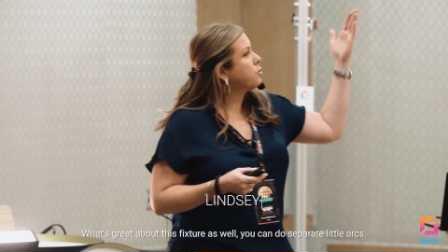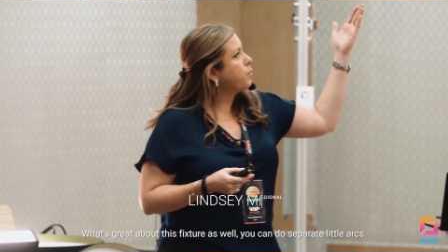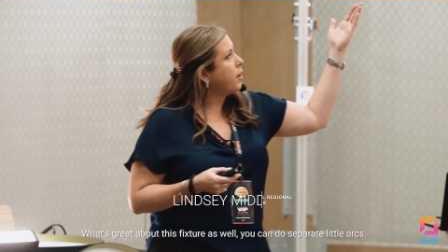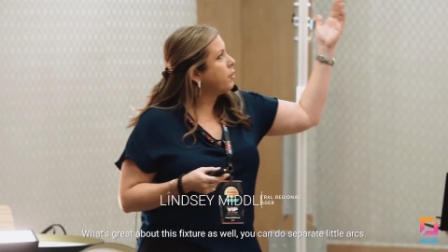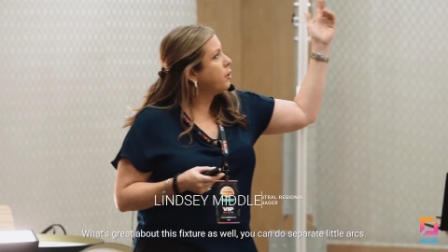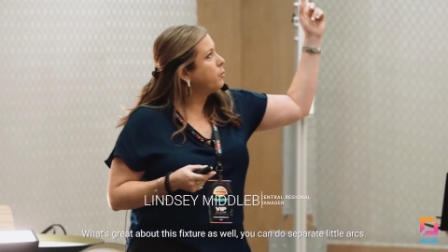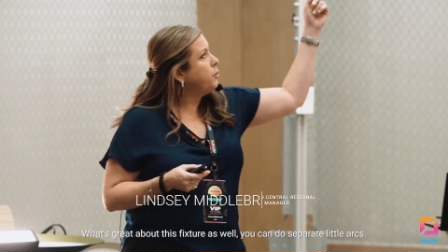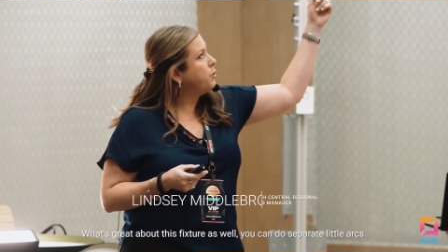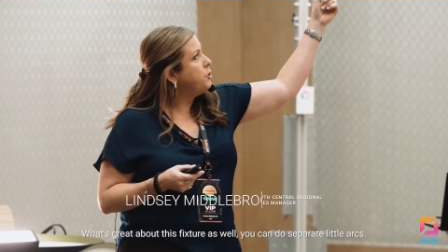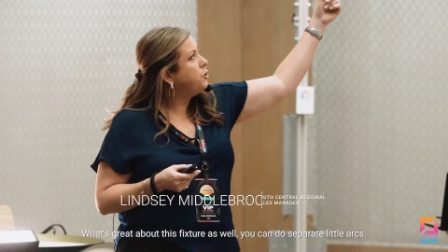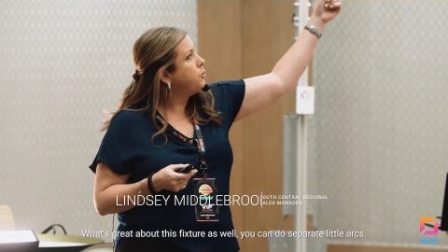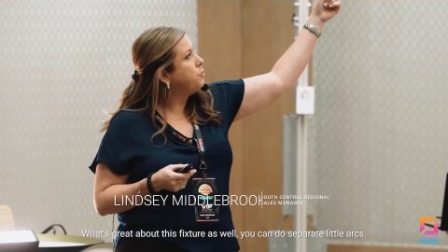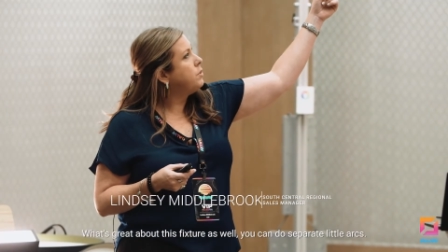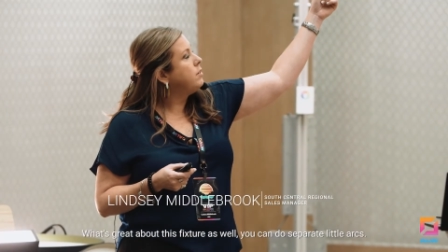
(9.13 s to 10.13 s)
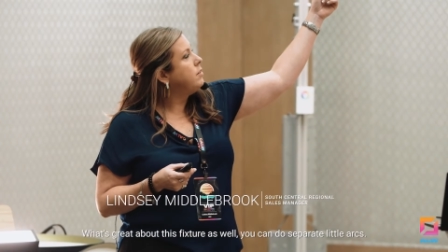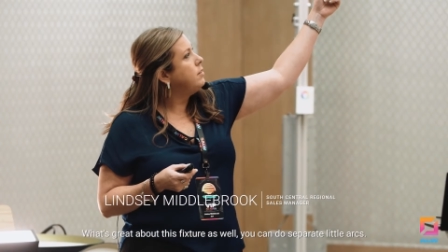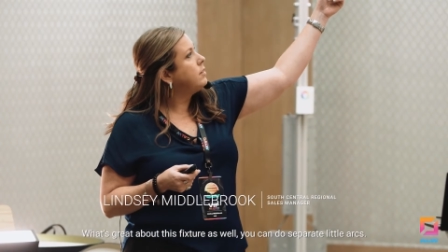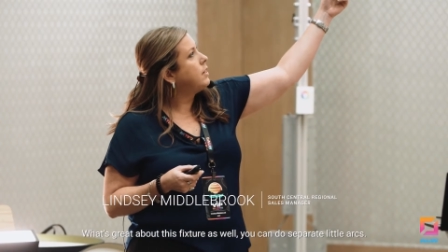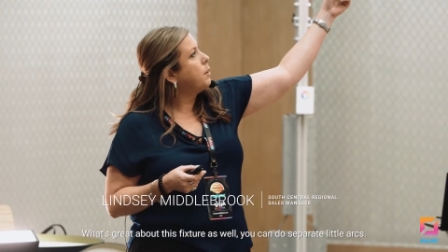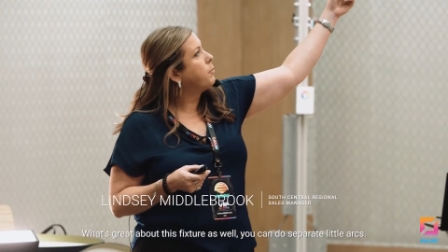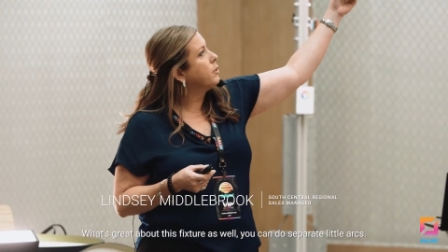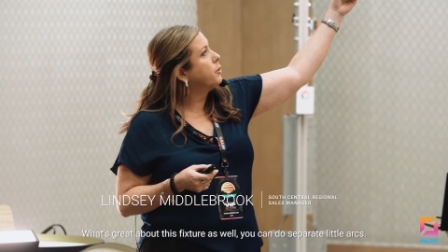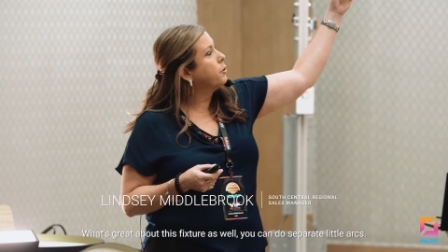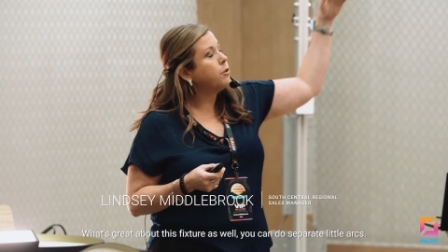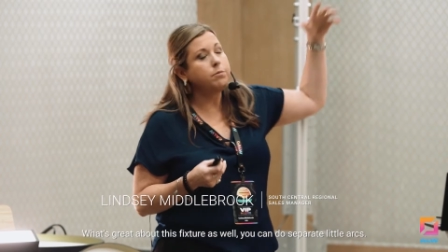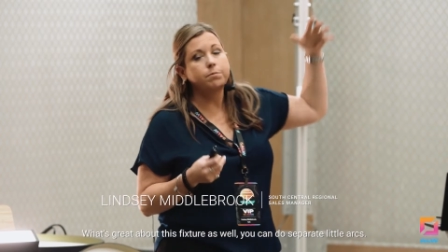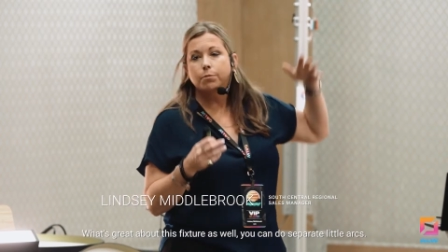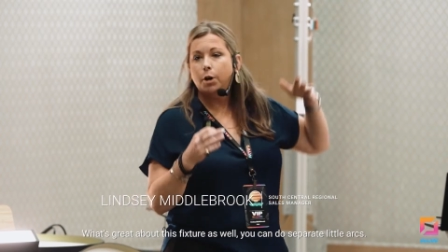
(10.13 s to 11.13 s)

as well, though, you can do separate little